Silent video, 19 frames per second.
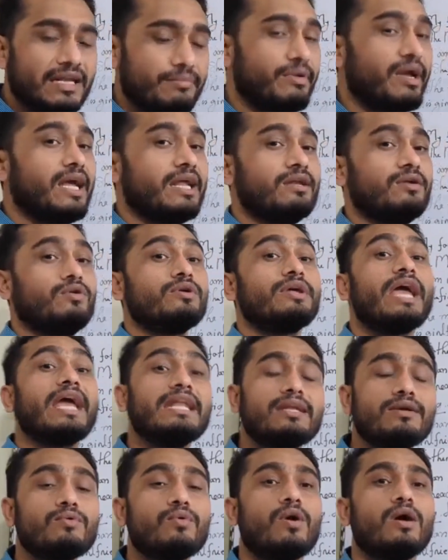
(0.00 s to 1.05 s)
any man or
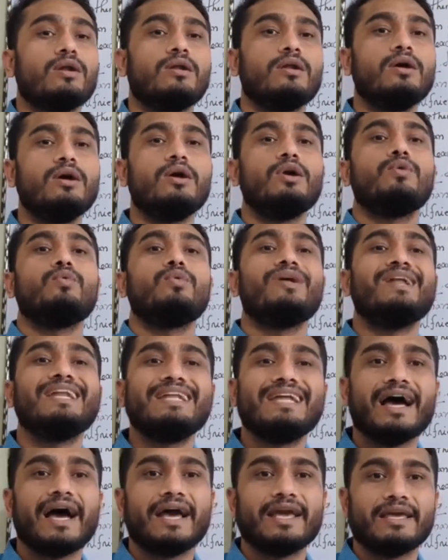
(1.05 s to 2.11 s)
anyone will
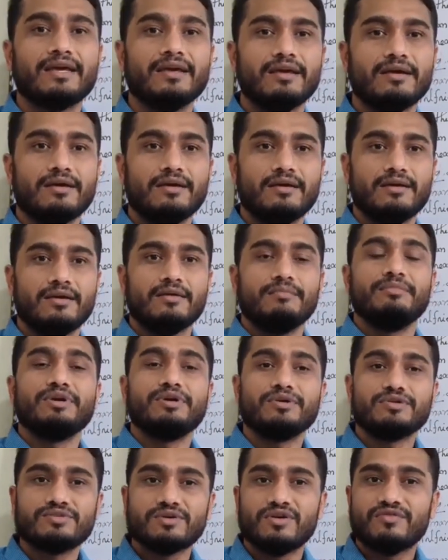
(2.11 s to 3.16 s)
die
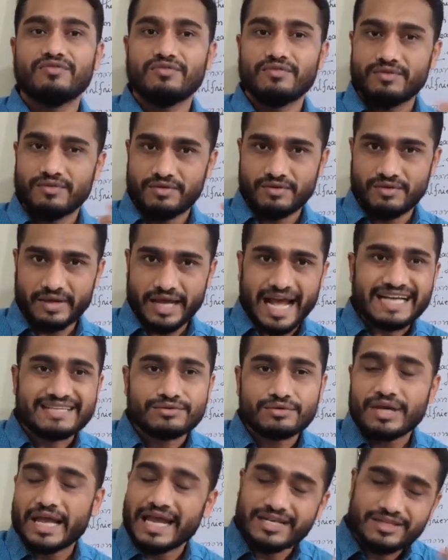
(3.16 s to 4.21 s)
because of
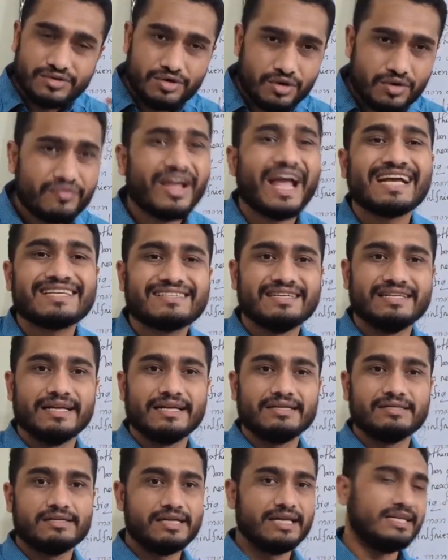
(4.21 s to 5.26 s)
any sort of
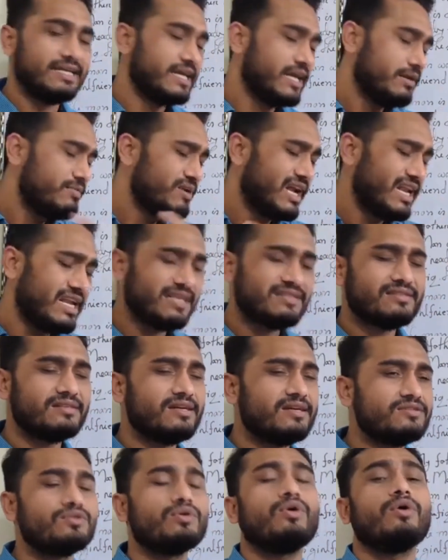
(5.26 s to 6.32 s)
accident, it can be an
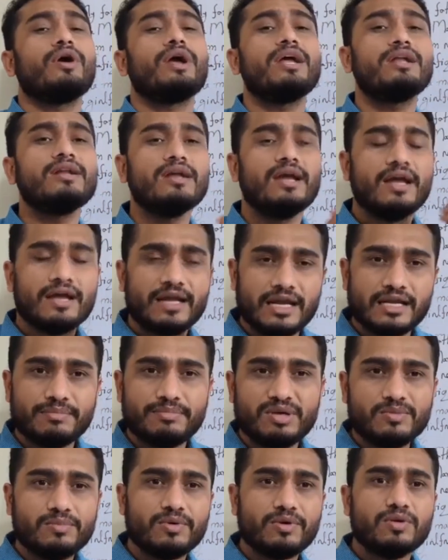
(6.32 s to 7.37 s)
accident. So when any
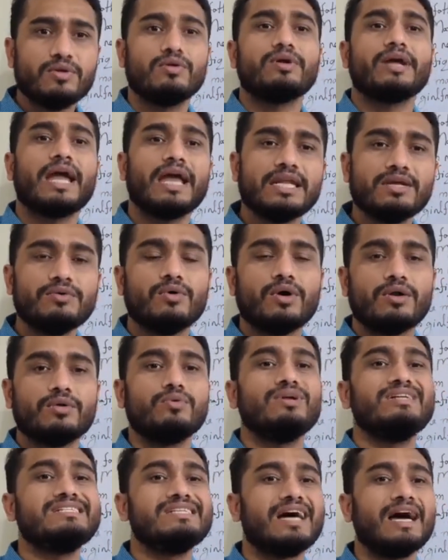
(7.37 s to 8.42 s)
people or
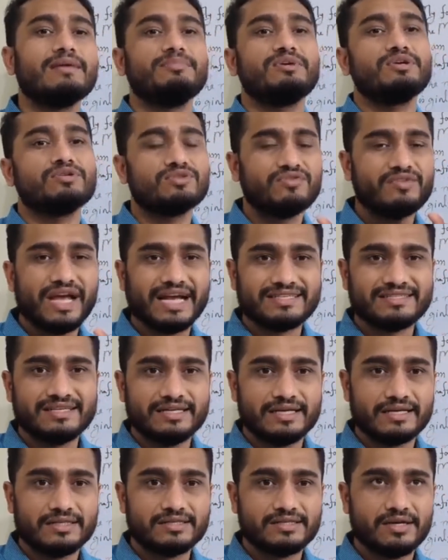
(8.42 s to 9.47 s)
anyone will die because of
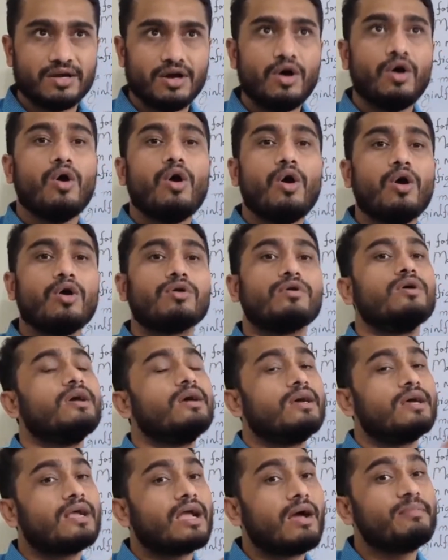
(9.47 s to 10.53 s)
accident or
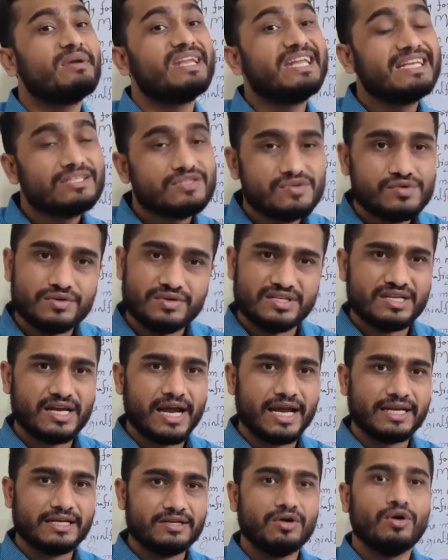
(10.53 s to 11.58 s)
committing
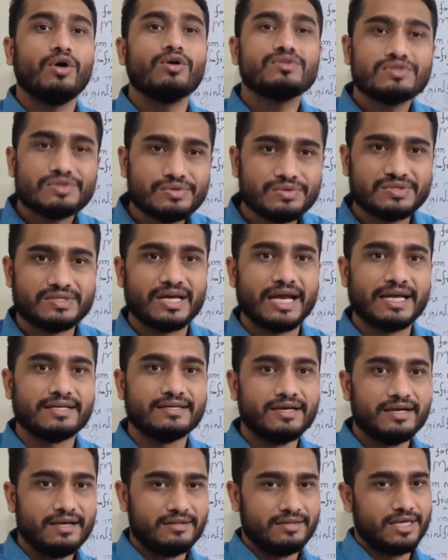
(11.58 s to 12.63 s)
suicide or
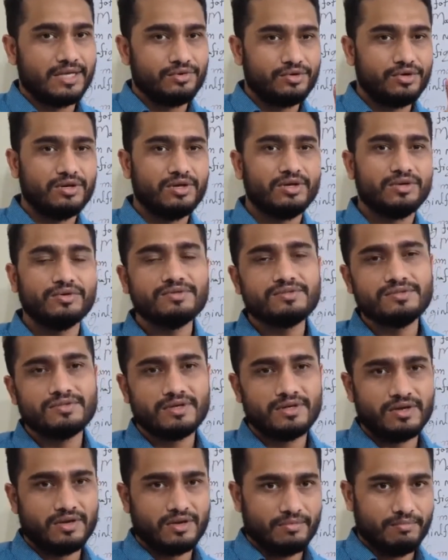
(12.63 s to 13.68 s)
suicide, then we will
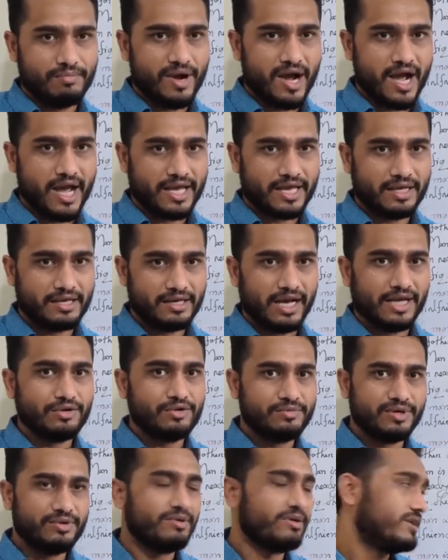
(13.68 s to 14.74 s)
use by. I
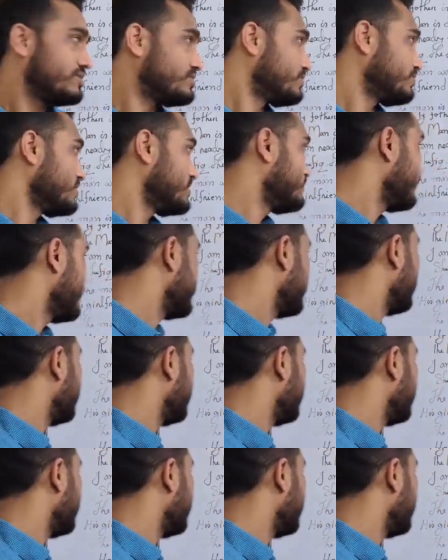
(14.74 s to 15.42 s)
hope you have understood this. For